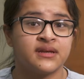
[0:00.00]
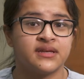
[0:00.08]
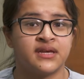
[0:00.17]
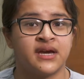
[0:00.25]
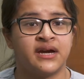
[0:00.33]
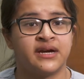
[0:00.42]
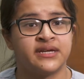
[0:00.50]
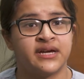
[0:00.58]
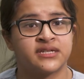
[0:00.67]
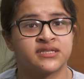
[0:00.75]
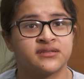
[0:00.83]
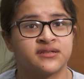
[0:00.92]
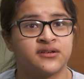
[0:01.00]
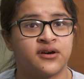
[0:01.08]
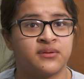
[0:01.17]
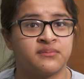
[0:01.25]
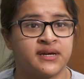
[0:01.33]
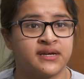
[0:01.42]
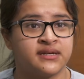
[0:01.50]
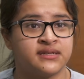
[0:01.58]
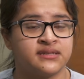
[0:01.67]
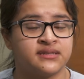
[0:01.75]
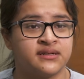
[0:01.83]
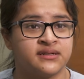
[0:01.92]
yeah, I actually got
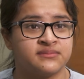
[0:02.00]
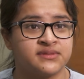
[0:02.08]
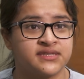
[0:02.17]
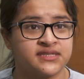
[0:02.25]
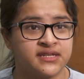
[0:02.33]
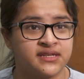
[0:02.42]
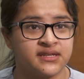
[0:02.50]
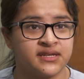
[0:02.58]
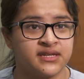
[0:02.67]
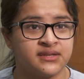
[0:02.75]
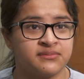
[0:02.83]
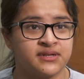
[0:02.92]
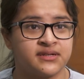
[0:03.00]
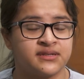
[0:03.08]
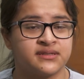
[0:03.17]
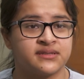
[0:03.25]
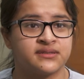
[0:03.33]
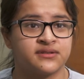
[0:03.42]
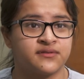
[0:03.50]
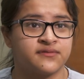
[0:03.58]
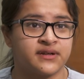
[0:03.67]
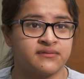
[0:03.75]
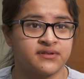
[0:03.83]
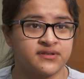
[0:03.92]
my um, C N A, my
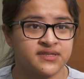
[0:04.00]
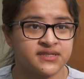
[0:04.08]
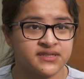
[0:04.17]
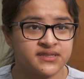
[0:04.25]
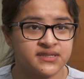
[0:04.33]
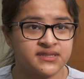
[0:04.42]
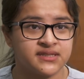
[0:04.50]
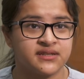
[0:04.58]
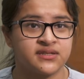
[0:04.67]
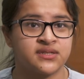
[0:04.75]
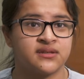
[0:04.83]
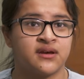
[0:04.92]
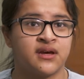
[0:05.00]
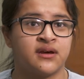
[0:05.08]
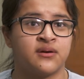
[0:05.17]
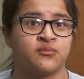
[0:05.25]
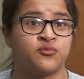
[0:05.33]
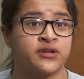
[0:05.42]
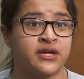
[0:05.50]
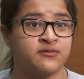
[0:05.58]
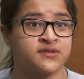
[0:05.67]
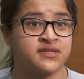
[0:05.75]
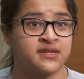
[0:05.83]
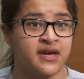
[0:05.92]
Certified Nursing Assistant, um, when I
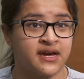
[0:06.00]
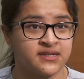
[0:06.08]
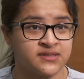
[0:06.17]
was in high